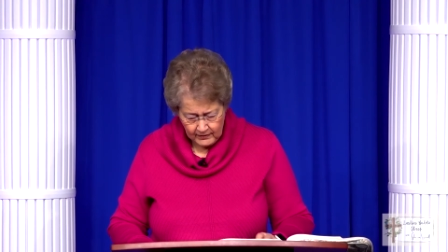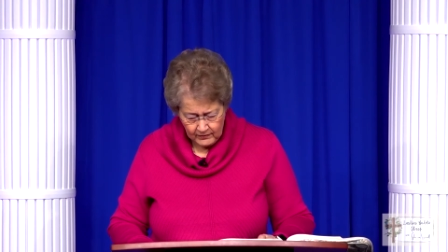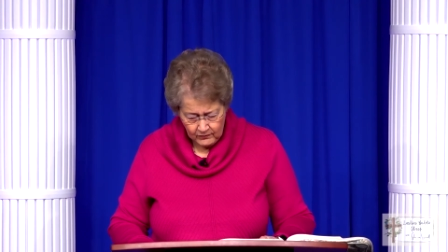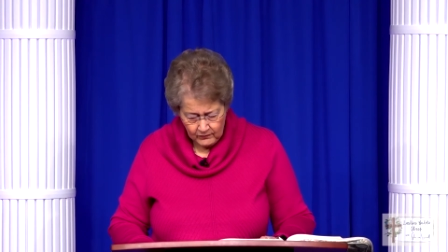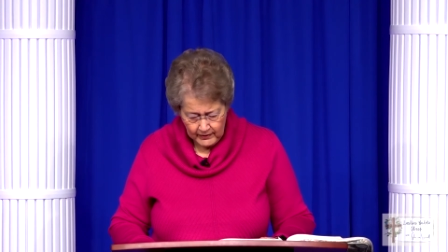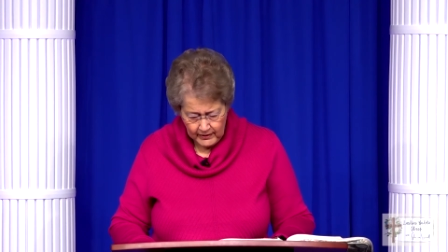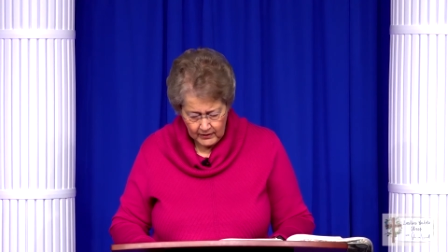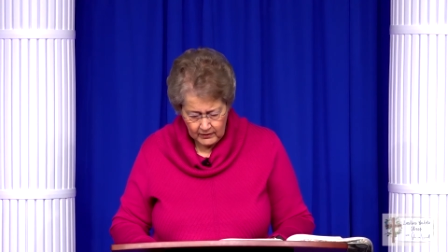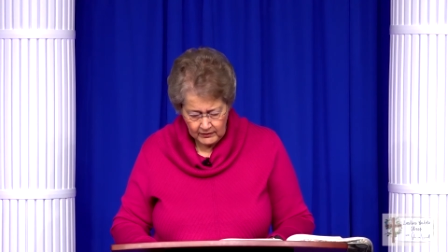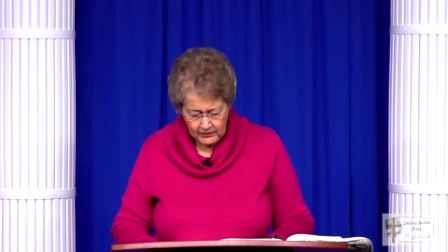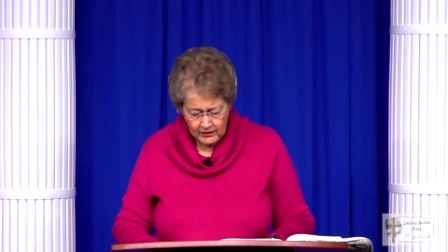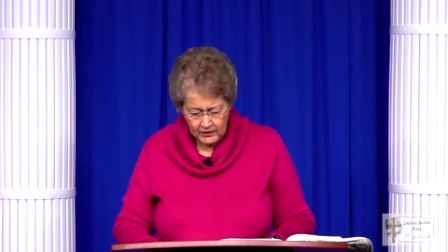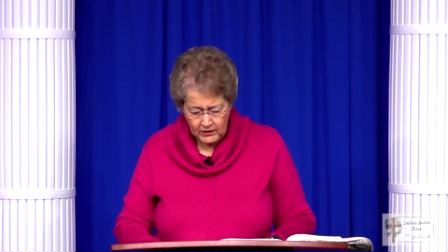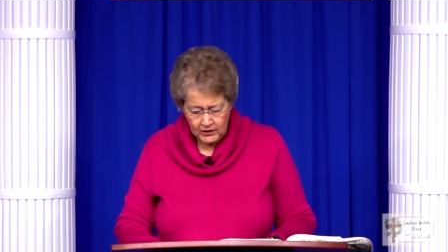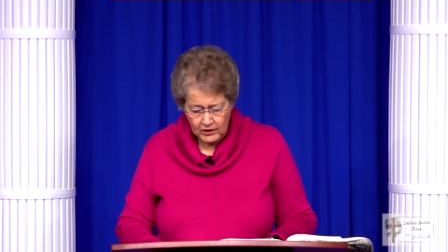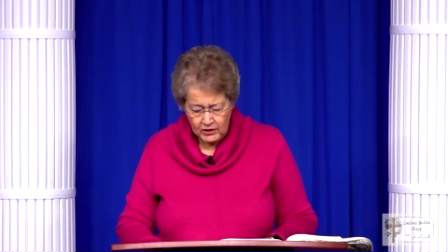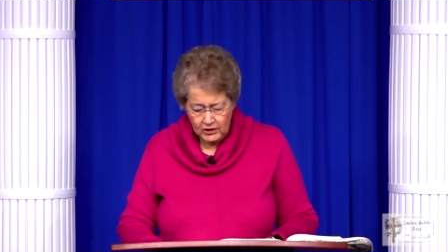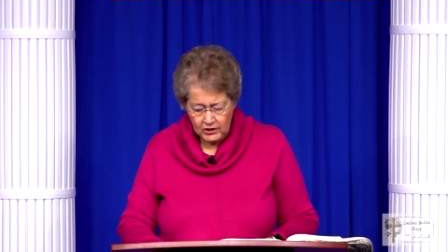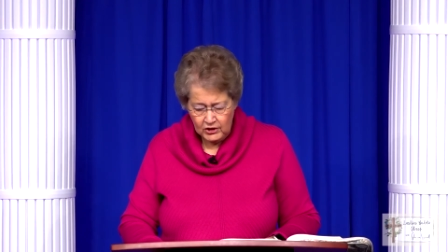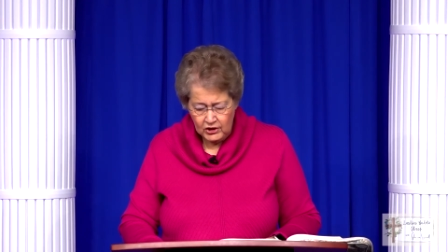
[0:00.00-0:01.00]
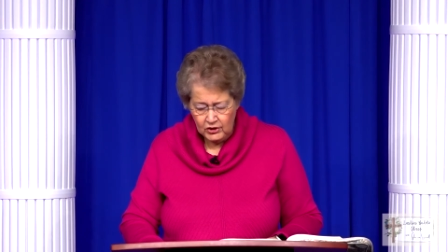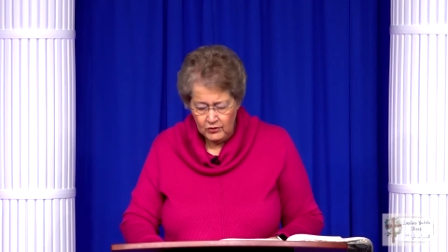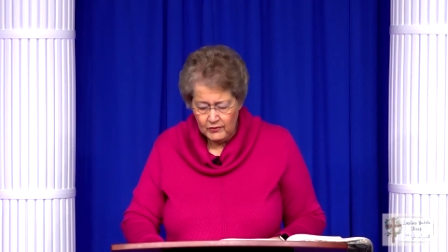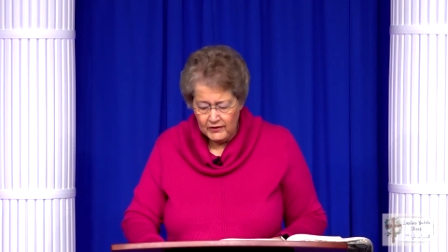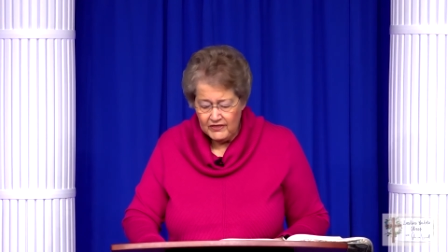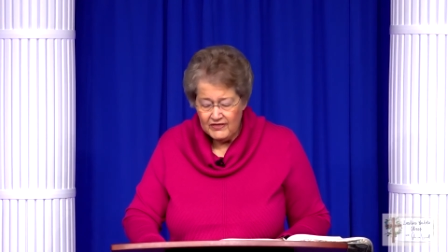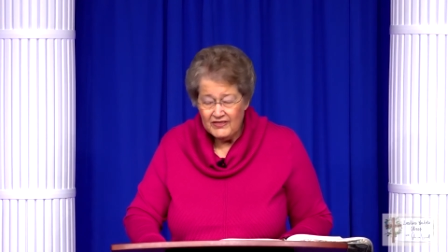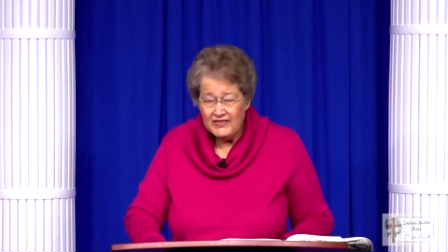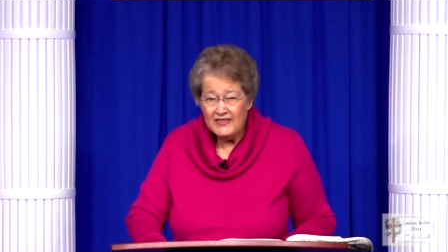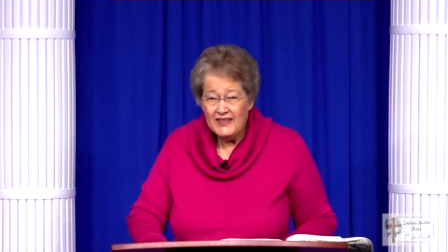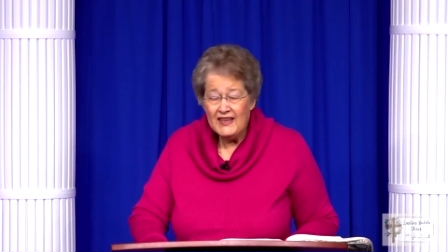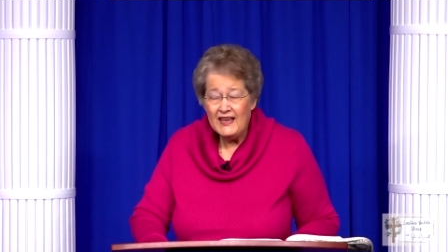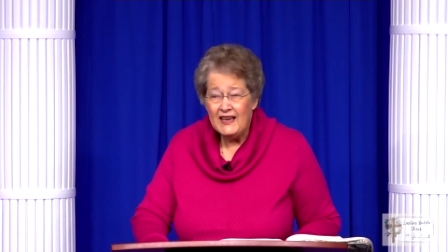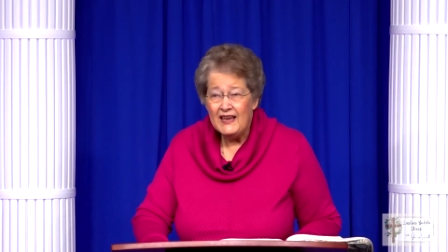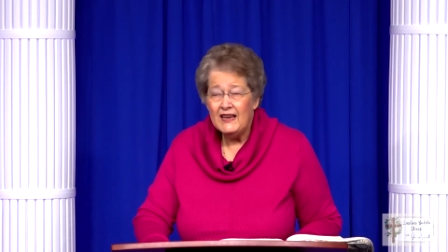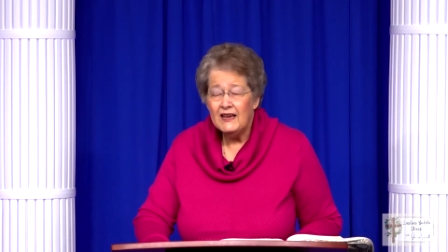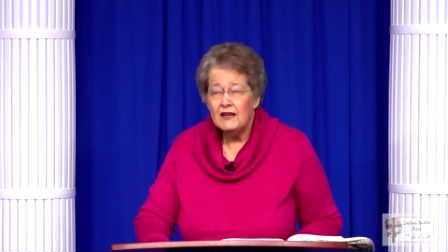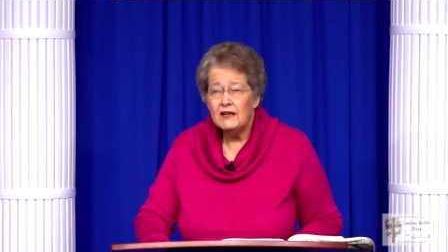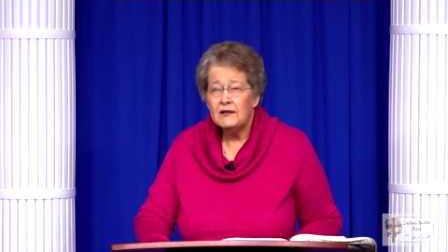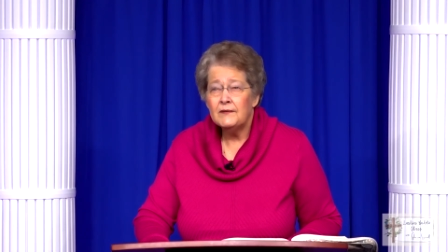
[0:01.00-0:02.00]
Well, you would
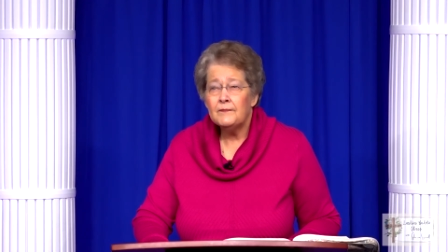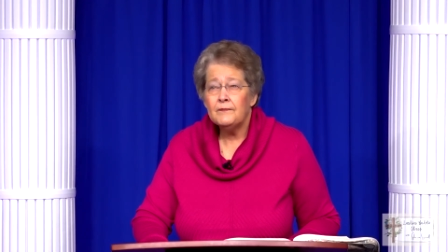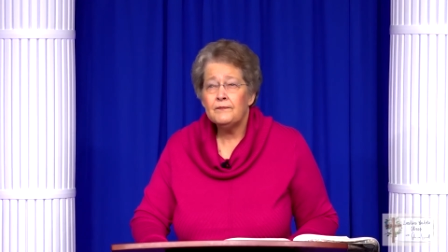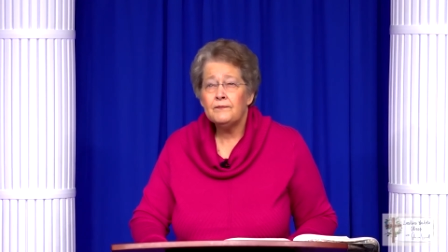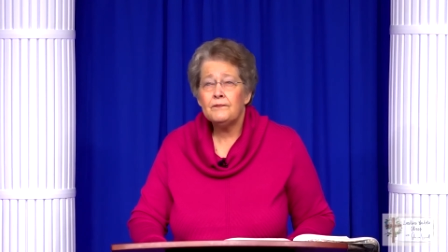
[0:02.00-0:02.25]
think